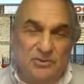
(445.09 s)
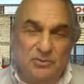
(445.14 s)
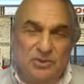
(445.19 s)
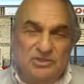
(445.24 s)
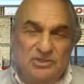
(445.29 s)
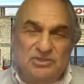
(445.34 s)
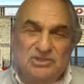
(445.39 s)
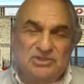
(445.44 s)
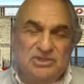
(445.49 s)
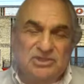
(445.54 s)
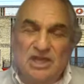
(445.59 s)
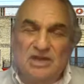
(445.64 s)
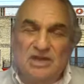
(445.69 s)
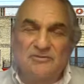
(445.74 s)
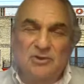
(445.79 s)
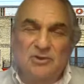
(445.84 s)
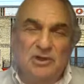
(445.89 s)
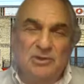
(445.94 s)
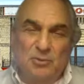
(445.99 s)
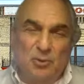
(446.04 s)
which is not a
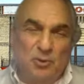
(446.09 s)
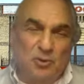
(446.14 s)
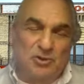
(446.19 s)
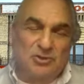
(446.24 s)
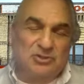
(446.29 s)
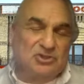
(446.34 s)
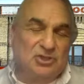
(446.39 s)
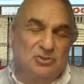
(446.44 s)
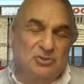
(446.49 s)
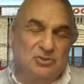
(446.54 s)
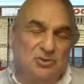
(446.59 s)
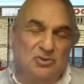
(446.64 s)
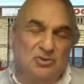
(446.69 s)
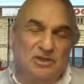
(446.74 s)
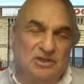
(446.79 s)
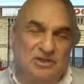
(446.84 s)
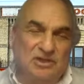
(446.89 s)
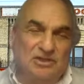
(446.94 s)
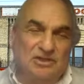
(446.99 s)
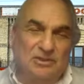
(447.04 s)
very porous
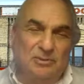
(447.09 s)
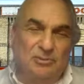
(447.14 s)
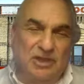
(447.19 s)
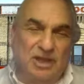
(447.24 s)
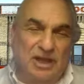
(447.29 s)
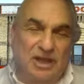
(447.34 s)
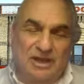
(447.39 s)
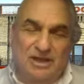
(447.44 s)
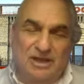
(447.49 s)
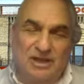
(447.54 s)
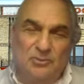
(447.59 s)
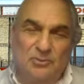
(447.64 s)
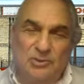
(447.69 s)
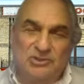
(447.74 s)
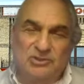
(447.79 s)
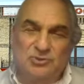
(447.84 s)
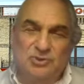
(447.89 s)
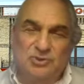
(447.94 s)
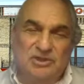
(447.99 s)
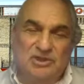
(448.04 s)
community, that the block on
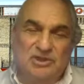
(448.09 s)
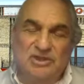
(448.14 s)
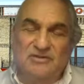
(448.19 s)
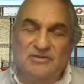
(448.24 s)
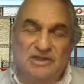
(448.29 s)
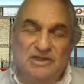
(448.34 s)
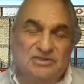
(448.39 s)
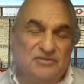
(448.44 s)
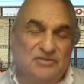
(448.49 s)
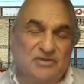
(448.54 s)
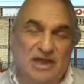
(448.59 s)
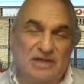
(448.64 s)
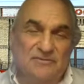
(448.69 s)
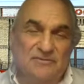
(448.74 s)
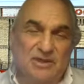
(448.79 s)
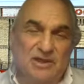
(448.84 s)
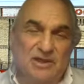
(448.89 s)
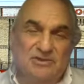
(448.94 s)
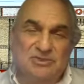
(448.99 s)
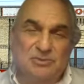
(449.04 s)
which we live has
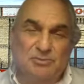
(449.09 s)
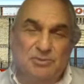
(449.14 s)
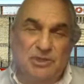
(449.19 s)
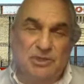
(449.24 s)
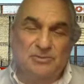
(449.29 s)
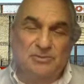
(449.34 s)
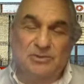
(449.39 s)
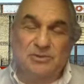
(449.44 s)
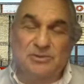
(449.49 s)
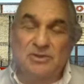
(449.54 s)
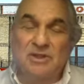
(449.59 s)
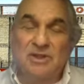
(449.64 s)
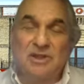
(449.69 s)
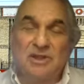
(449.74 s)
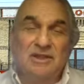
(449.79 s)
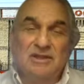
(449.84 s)
5,000 people